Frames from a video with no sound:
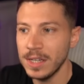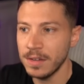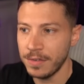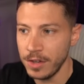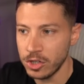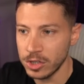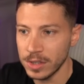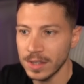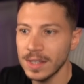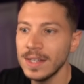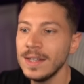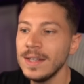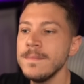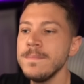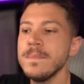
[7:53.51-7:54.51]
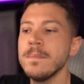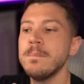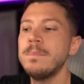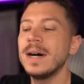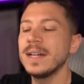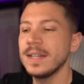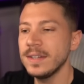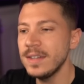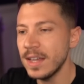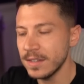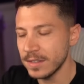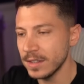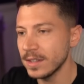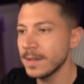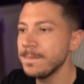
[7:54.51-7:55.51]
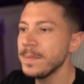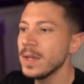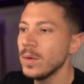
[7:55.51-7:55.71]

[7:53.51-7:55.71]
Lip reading: efficient, but it doesn't.